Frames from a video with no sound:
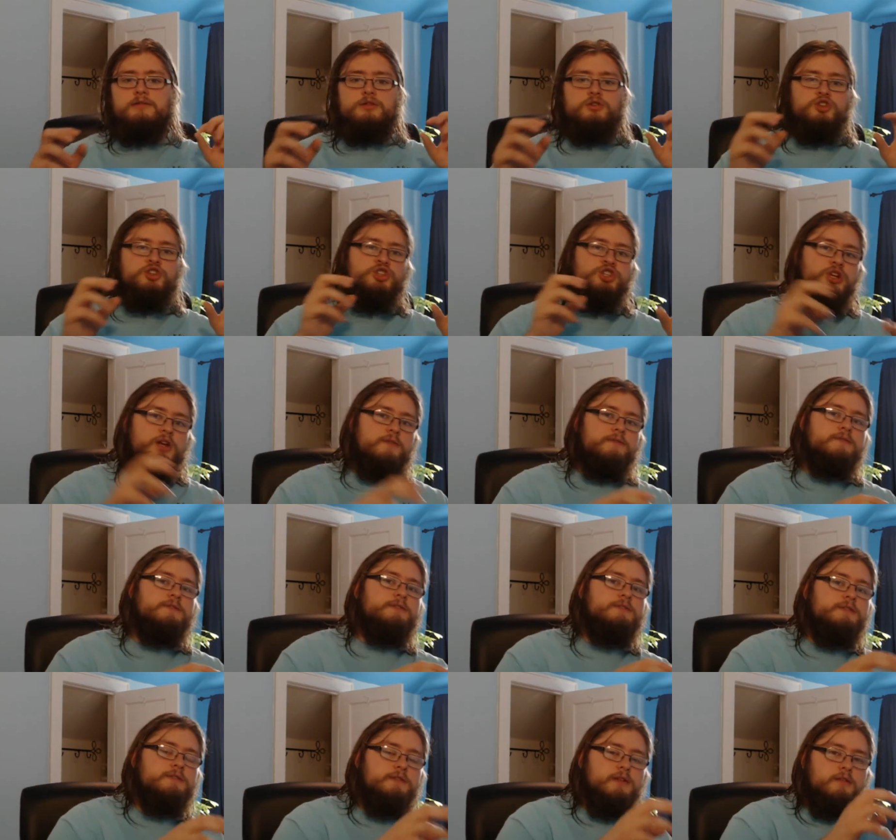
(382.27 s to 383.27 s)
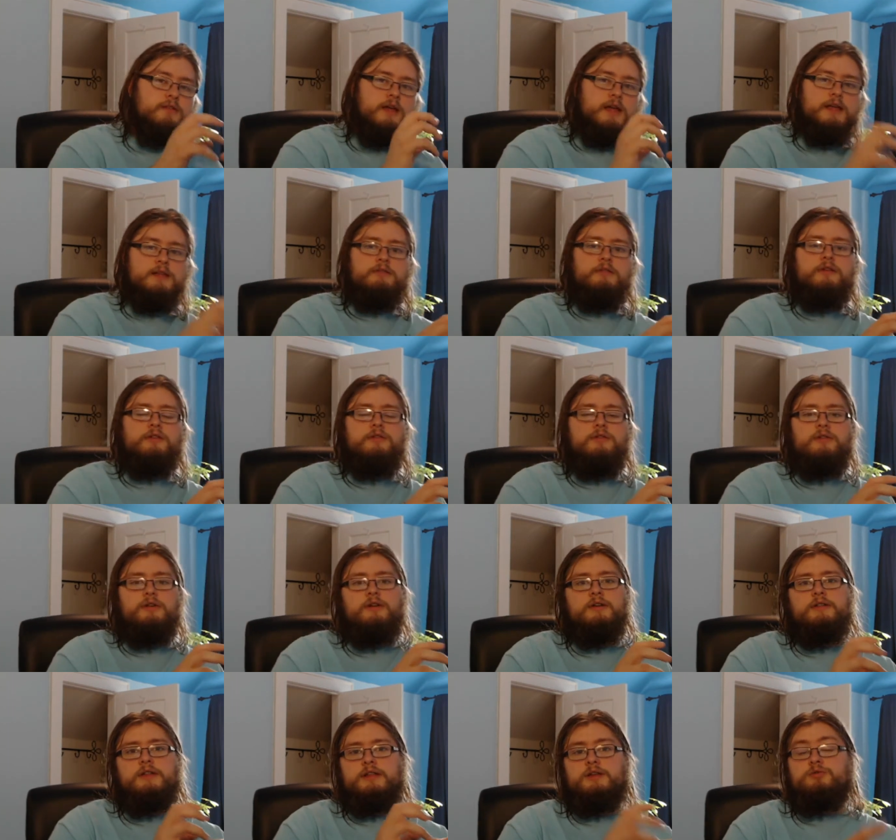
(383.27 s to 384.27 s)
shifts the
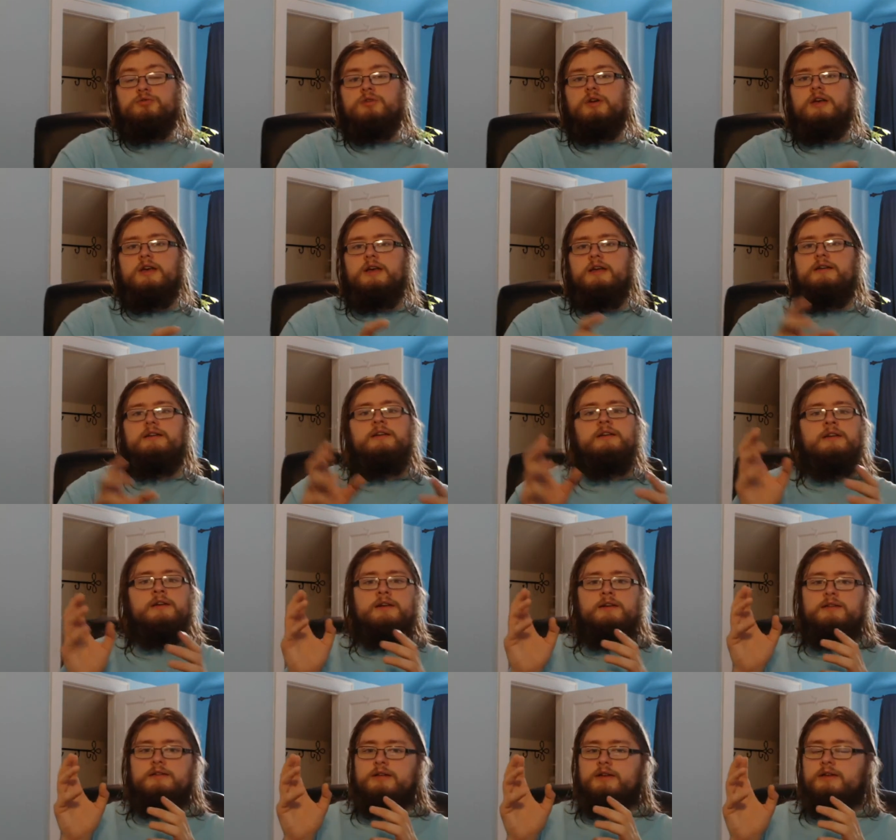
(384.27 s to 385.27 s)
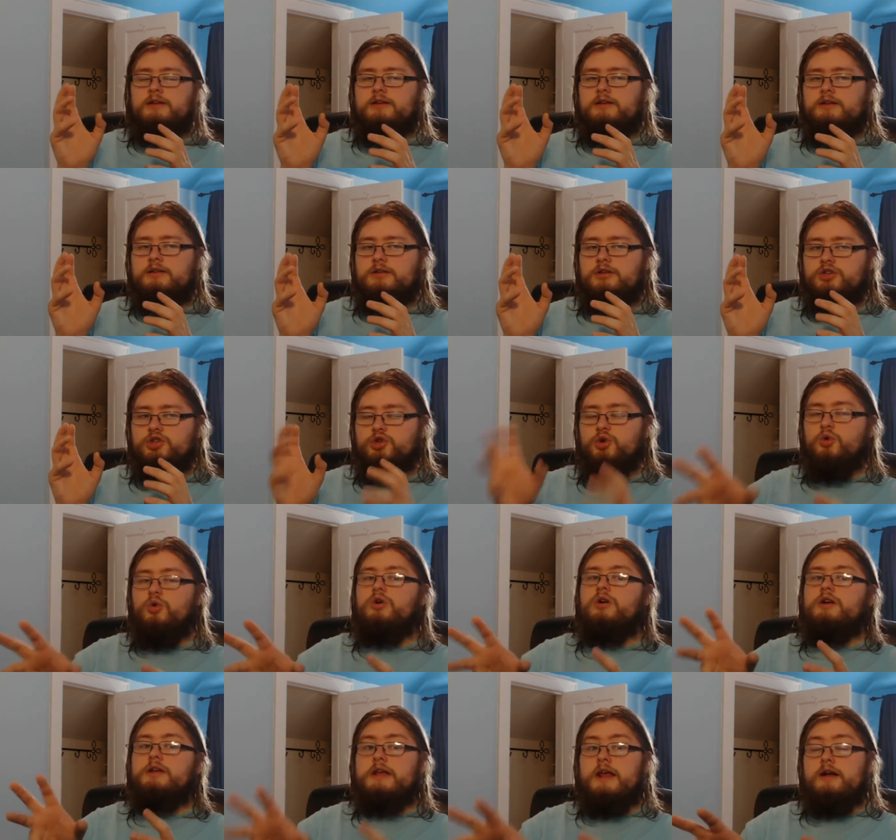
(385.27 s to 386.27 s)
likelihood that you will get like
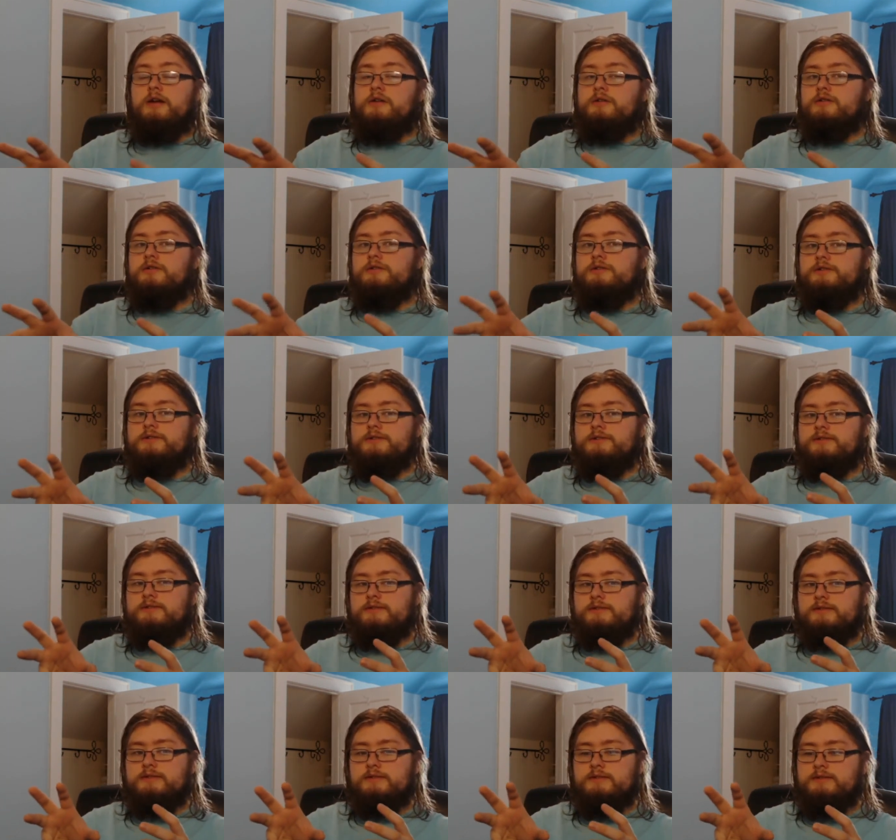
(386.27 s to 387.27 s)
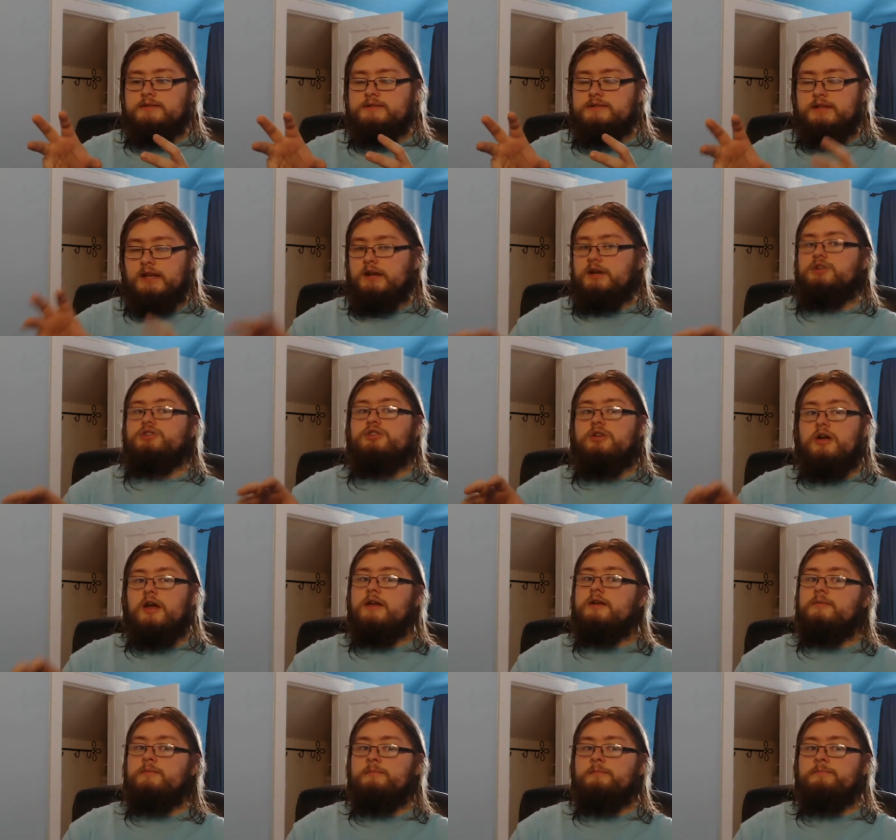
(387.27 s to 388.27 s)
your character's signature
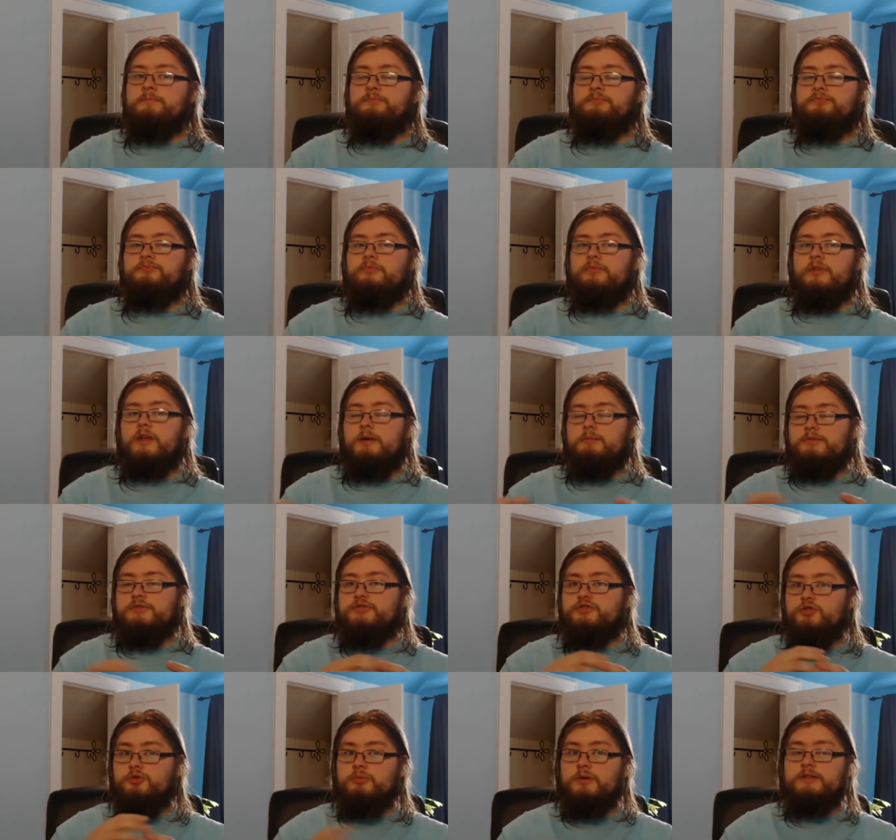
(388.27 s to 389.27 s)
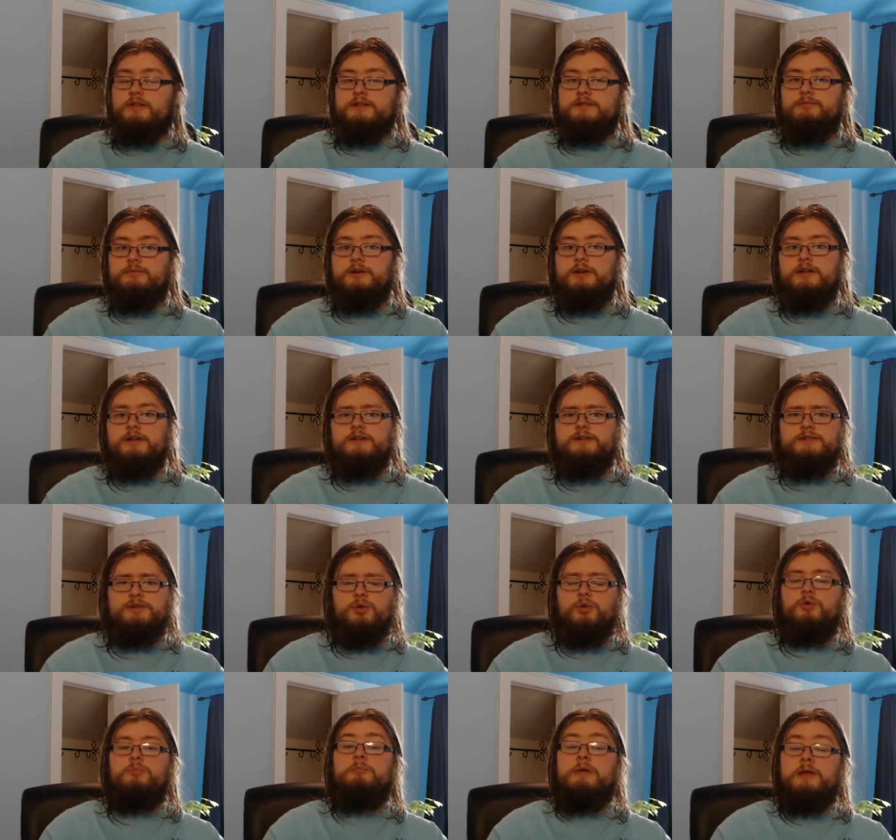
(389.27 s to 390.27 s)
item. I'm assuming that's what it is.
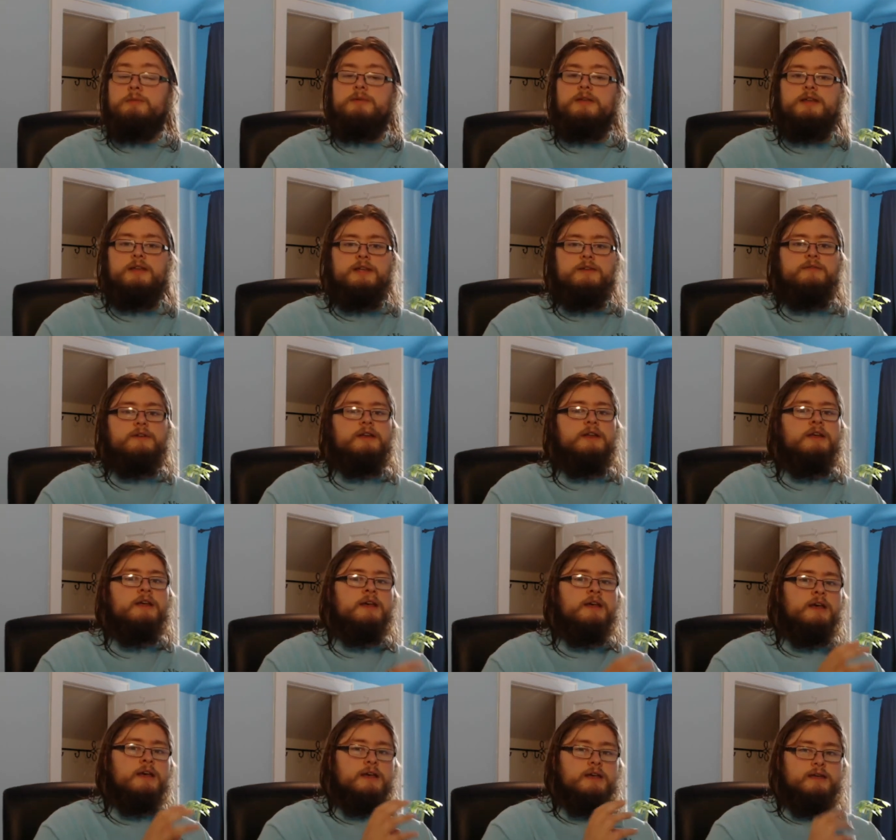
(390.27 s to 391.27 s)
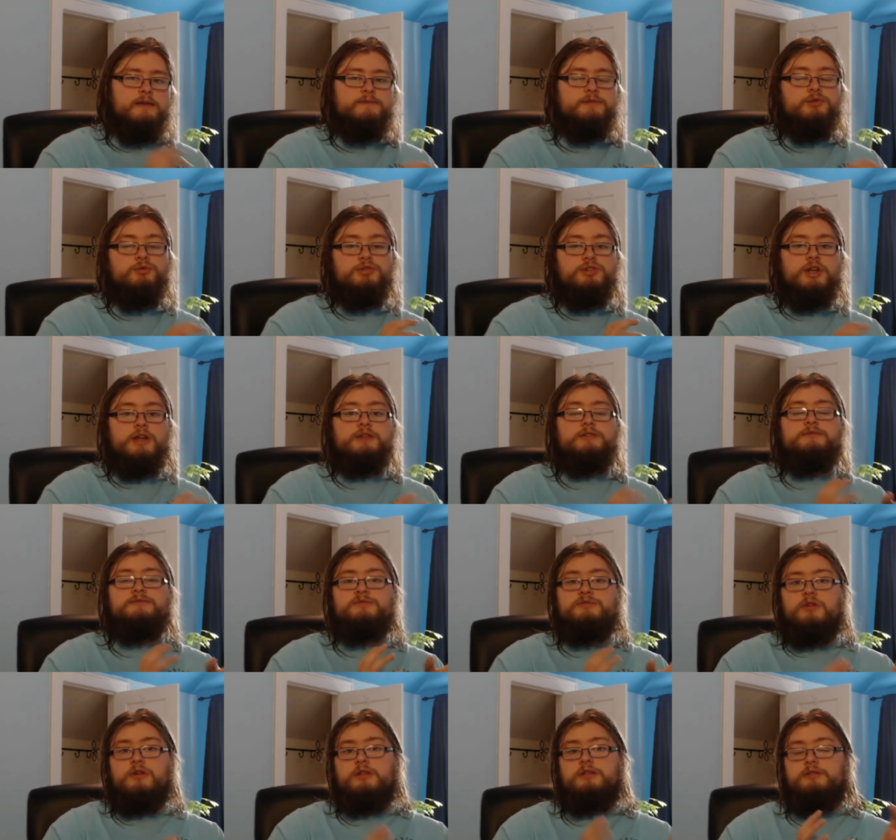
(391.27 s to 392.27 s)
Or maybe it even gives you a chance of
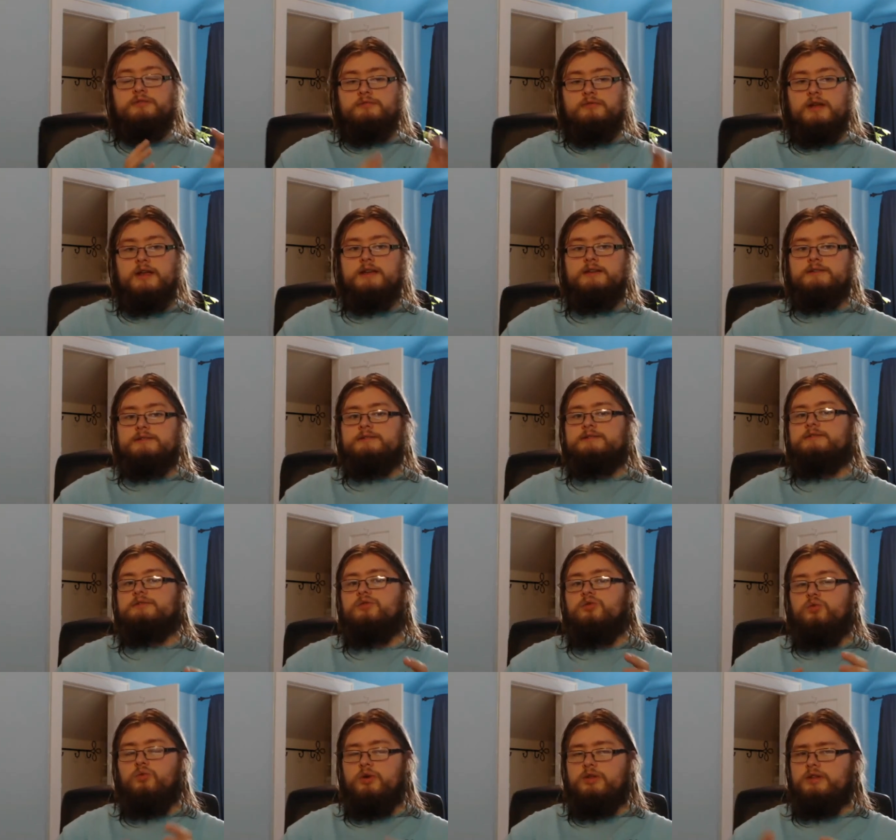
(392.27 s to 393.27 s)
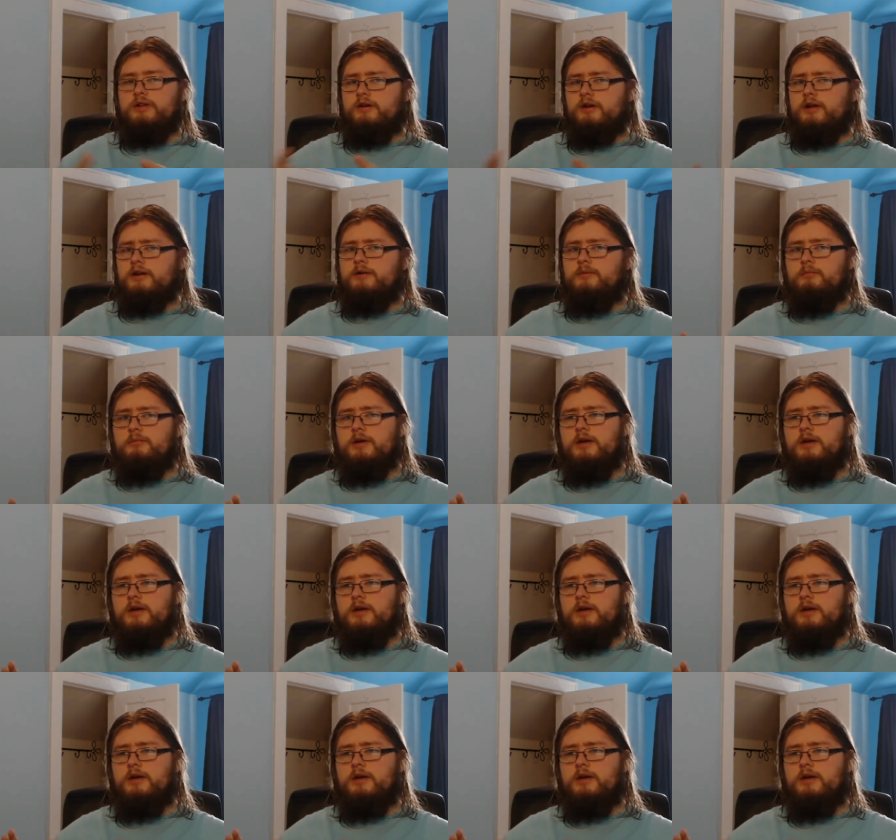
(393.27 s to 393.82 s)
starting the race with an item.